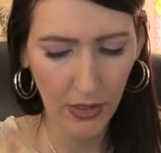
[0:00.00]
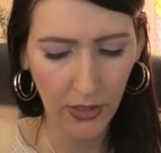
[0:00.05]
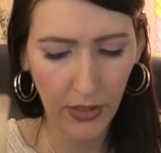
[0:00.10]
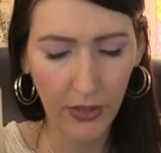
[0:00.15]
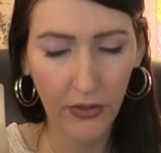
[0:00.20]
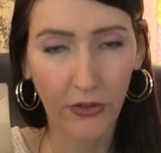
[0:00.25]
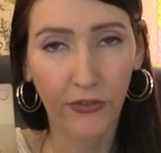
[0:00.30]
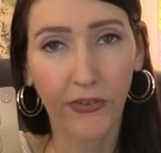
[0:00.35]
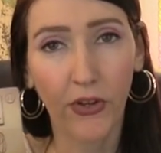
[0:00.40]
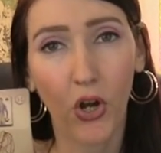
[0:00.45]

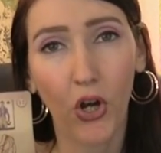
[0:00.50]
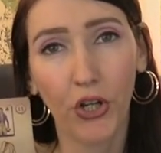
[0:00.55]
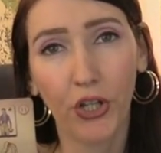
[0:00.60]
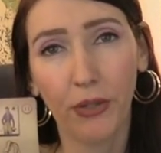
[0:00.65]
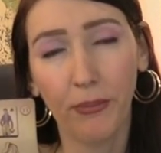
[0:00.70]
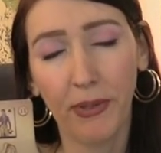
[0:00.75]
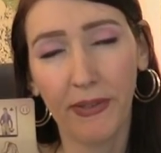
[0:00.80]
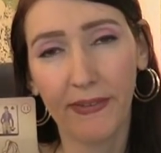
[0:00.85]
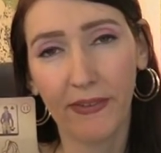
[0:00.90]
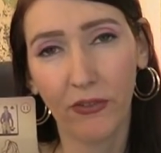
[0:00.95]
There's
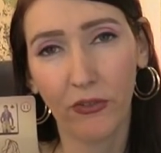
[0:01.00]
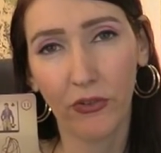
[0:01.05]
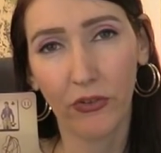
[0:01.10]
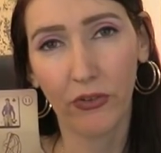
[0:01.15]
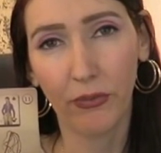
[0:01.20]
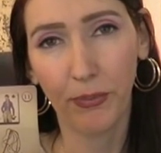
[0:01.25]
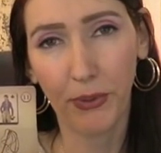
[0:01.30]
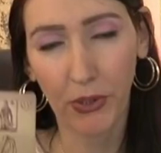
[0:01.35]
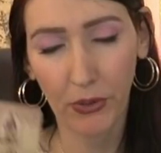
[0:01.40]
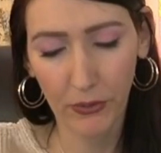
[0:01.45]
arguments or
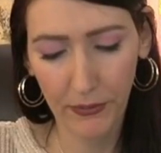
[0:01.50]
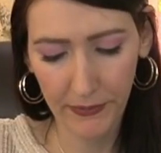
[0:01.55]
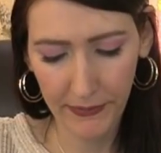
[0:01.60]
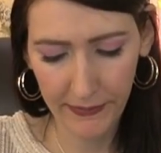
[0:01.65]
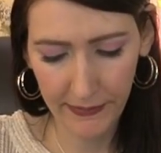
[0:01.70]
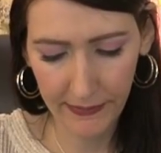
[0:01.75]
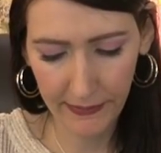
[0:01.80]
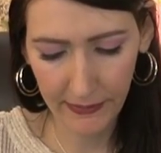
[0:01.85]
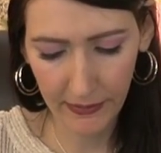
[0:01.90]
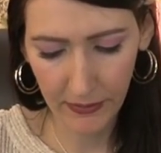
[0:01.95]

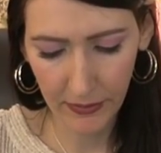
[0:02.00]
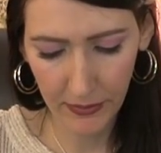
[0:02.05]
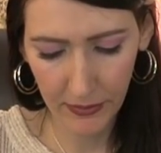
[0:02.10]
disputes